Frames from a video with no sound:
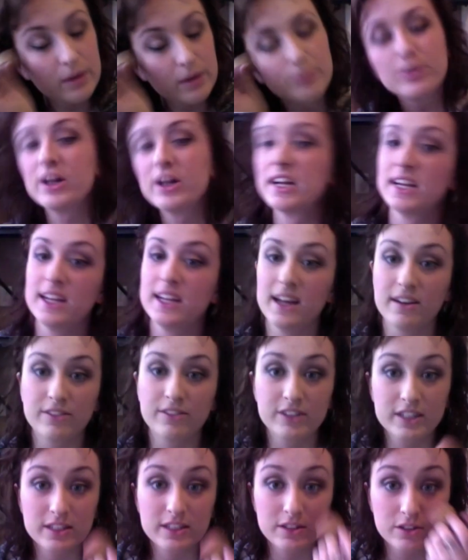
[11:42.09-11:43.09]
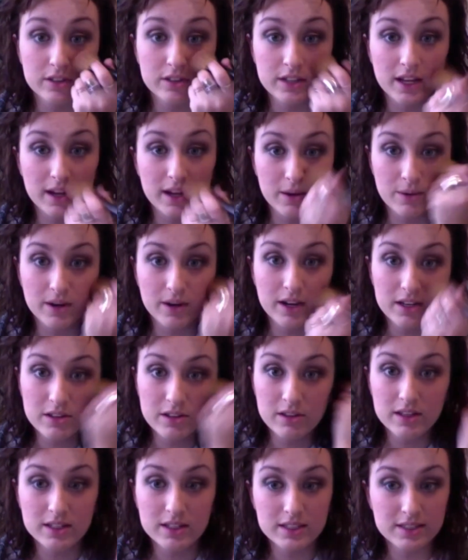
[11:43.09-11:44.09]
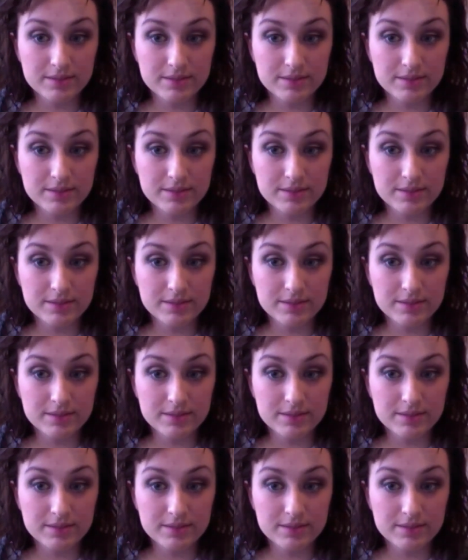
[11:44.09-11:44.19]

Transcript: brain every single day when I do this.